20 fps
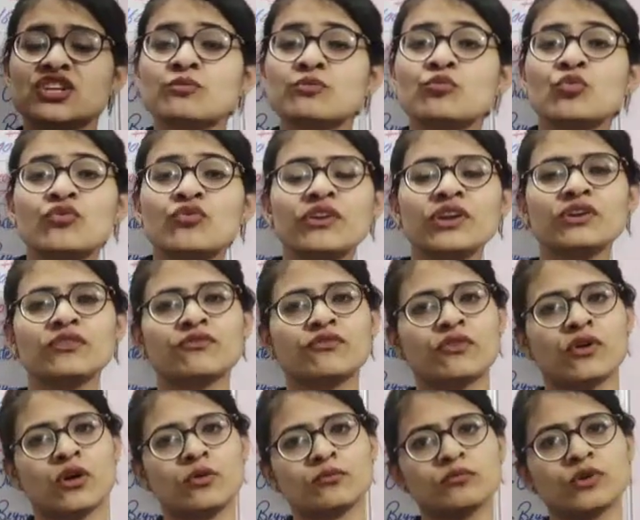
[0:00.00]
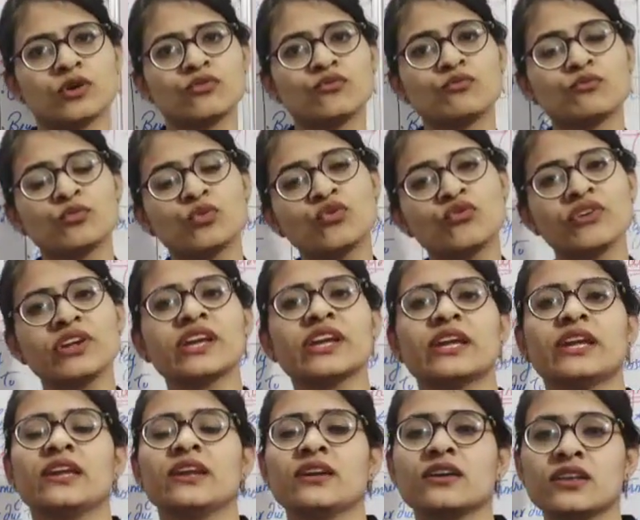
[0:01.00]
in moving form, moving
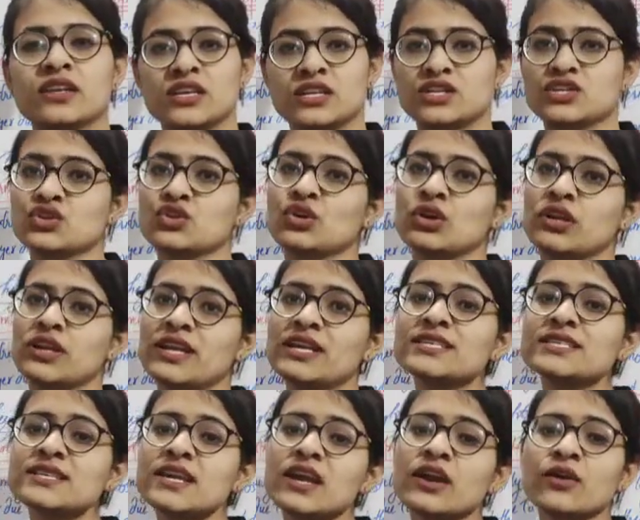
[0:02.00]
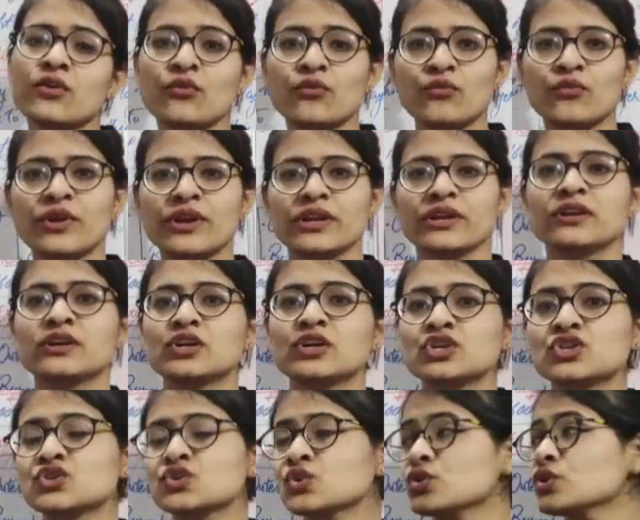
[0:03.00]
air is known as wind.
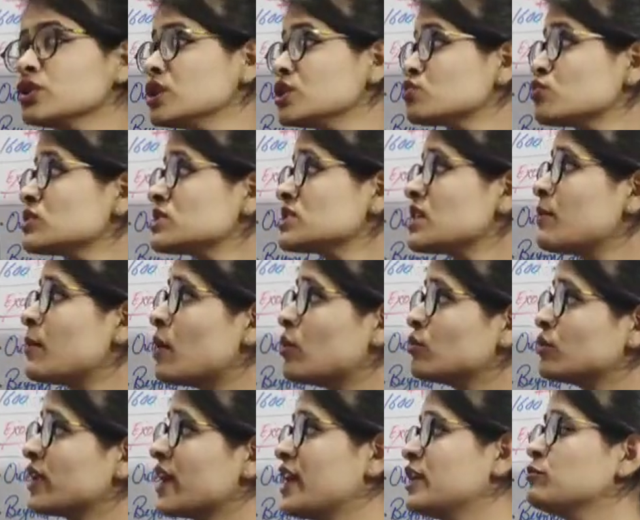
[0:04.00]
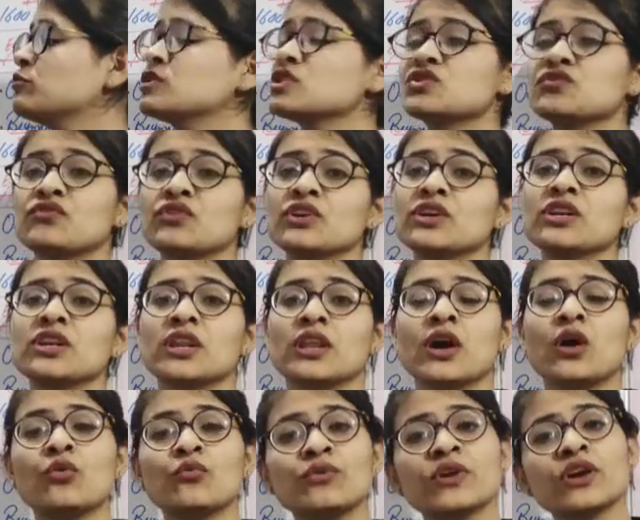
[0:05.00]
So this was about atmosphere.
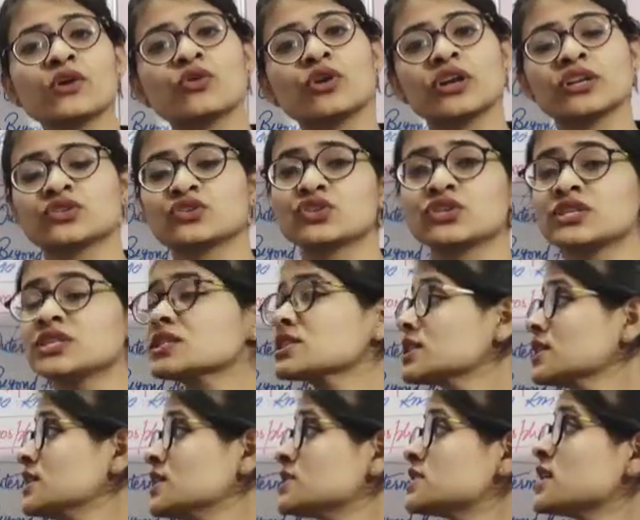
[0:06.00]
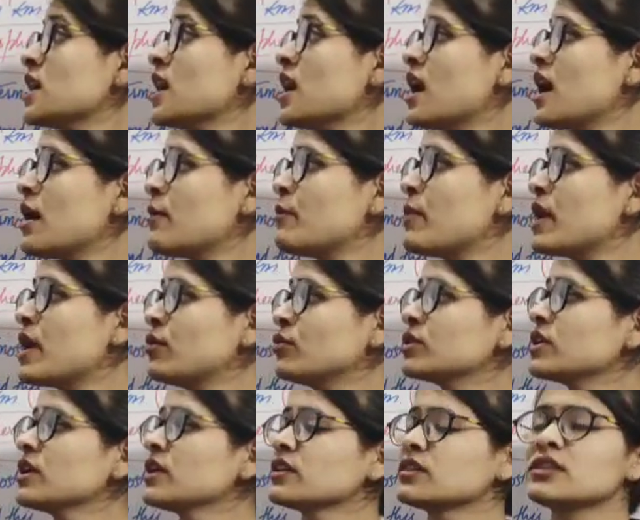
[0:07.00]
Now we are going to discuss
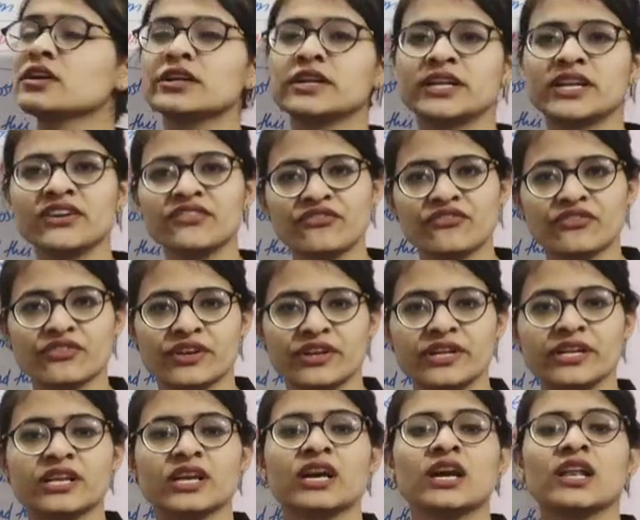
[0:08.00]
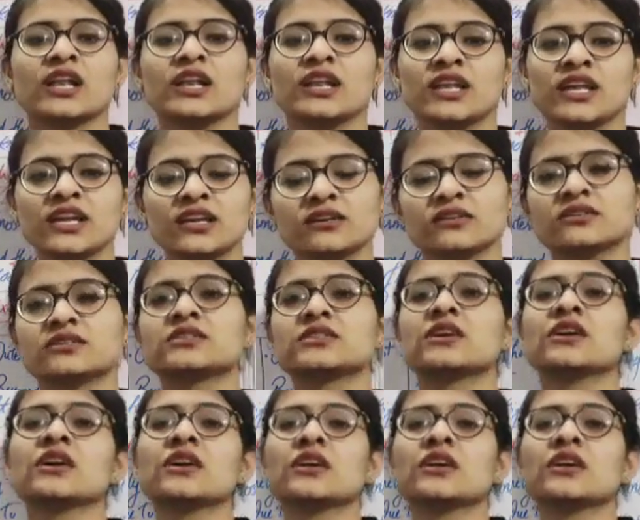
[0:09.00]
about the different layers